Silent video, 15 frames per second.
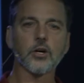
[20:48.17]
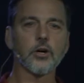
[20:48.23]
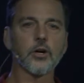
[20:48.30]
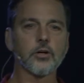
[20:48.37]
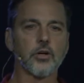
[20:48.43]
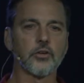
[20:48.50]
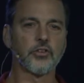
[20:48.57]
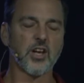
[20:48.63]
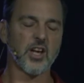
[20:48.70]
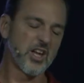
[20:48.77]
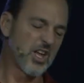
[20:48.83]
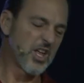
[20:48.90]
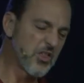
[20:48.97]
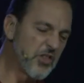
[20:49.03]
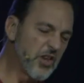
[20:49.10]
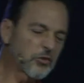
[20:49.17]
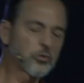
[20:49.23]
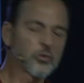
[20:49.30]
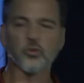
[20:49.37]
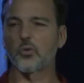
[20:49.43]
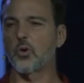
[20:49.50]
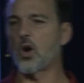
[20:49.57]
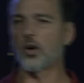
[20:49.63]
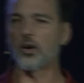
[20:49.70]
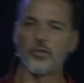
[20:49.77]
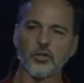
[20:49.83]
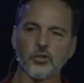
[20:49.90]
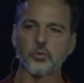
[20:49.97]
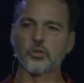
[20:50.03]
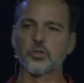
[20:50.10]
to Kurt and I'll say, this was wrong
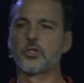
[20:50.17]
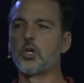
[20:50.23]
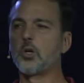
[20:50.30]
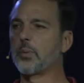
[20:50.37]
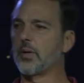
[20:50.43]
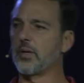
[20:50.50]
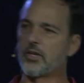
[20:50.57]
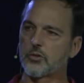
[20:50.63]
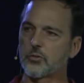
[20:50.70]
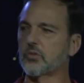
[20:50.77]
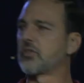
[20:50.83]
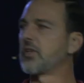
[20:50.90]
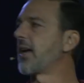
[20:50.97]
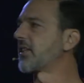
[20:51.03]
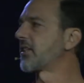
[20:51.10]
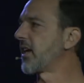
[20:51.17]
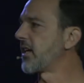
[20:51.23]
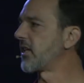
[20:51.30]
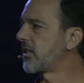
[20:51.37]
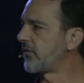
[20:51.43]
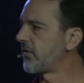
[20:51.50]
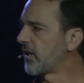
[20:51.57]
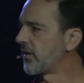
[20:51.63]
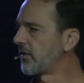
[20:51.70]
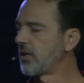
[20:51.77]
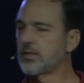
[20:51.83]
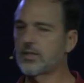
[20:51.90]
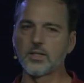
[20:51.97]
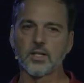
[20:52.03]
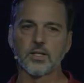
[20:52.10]
and this was stupid and this was not scientific and
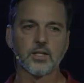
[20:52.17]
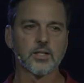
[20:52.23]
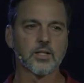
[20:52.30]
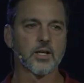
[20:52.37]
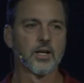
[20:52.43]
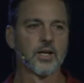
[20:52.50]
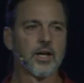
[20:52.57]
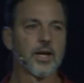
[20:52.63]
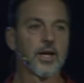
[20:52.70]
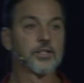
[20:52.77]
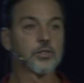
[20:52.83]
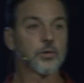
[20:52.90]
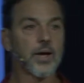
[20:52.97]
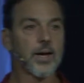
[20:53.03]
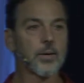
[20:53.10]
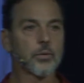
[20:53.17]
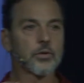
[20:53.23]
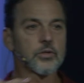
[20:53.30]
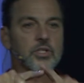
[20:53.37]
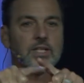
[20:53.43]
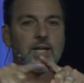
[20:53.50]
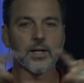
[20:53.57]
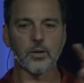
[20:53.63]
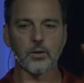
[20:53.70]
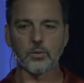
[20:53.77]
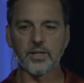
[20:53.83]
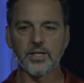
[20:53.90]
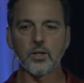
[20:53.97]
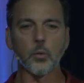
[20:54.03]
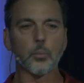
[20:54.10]
da da da da da. And so I had one of those yellow
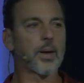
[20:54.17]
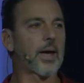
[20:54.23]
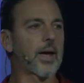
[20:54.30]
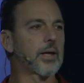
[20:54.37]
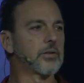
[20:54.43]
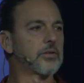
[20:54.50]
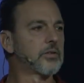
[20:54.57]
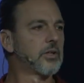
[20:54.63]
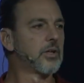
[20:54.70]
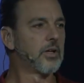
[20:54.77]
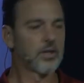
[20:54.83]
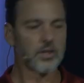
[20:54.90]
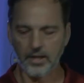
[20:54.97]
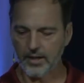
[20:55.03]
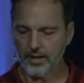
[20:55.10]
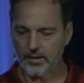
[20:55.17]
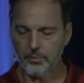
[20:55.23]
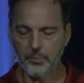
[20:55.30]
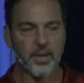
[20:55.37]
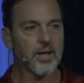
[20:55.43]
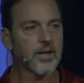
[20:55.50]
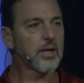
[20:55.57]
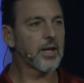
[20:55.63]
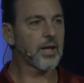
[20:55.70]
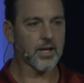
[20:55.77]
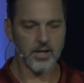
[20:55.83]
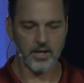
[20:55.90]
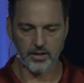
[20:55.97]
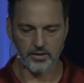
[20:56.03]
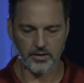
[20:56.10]
legal pads and pen in
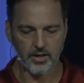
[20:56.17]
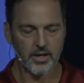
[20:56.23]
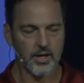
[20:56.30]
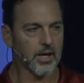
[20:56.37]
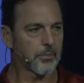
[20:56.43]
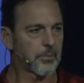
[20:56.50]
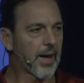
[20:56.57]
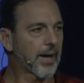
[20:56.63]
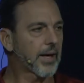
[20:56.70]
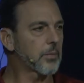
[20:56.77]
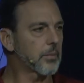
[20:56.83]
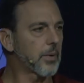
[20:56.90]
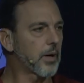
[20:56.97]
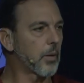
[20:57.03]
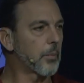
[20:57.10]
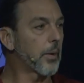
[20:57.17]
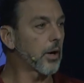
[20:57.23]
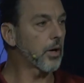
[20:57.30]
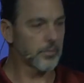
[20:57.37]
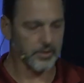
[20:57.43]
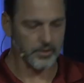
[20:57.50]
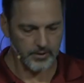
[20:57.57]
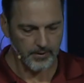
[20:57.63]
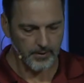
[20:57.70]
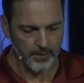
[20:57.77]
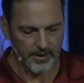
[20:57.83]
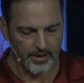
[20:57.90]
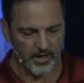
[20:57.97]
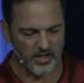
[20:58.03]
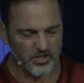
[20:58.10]
hand and back in my apartment
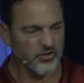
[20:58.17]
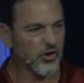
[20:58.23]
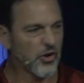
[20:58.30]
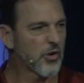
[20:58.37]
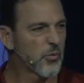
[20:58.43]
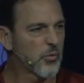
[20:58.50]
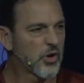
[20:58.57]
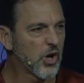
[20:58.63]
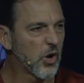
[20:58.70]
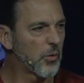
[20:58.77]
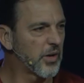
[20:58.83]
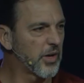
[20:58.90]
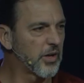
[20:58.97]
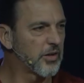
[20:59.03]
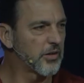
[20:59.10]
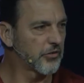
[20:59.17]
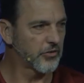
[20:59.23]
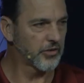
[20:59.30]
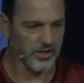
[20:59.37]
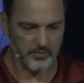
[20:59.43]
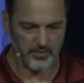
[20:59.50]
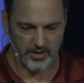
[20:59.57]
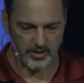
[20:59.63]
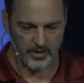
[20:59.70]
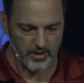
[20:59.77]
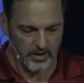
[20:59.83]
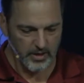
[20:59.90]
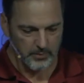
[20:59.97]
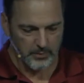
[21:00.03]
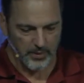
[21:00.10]
and I started going into this thing, man.
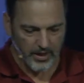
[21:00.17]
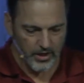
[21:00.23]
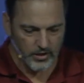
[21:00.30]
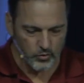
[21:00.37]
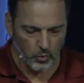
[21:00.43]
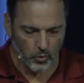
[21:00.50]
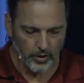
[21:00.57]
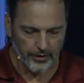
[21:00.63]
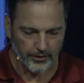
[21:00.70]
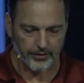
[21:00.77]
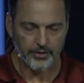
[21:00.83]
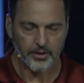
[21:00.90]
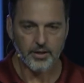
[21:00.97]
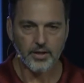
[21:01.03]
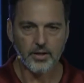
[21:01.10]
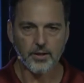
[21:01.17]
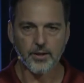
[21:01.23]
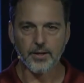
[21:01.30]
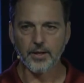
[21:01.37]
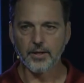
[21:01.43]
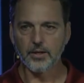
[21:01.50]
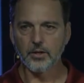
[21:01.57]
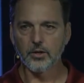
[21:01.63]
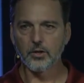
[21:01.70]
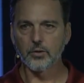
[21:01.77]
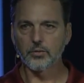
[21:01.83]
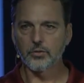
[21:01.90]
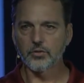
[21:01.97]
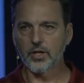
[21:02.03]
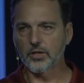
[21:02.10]
Page one, eh, you
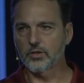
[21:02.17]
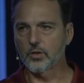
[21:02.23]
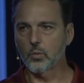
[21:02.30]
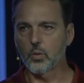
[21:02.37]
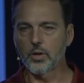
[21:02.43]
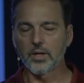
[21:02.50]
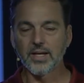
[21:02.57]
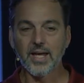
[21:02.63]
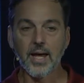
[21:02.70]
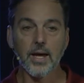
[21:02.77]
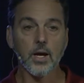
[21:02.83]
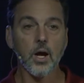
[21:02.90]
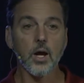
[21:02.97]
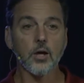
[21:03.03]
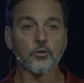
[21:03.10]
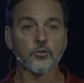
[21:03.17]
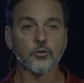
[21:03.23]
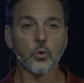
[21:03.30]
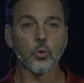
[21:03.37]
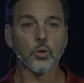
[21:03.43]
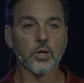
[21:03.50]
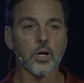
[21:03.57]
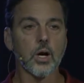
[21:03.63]
know, section one, chaos or